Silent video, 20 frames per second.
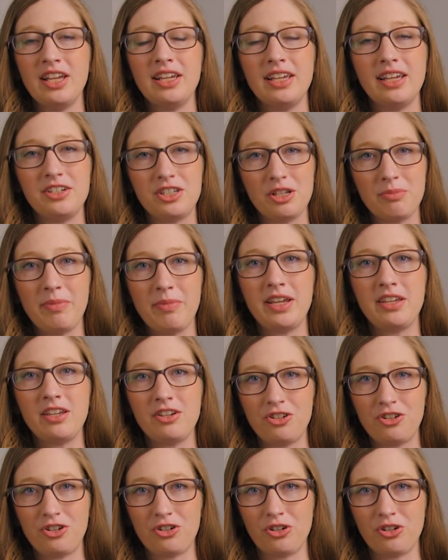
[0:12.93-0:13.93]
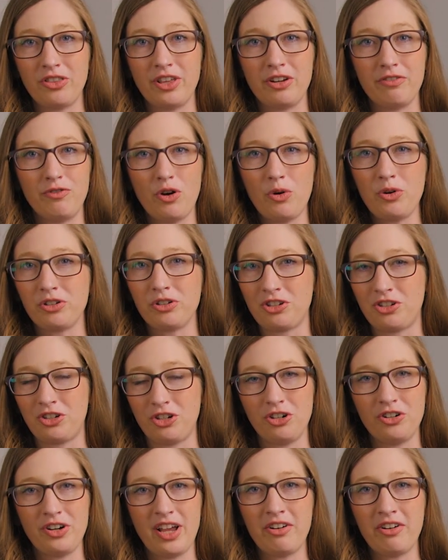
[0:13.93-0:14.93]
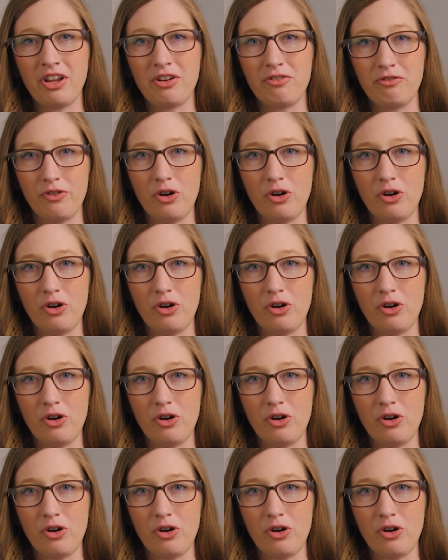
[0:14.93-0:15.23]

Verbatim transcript: into making sure that voters turn out and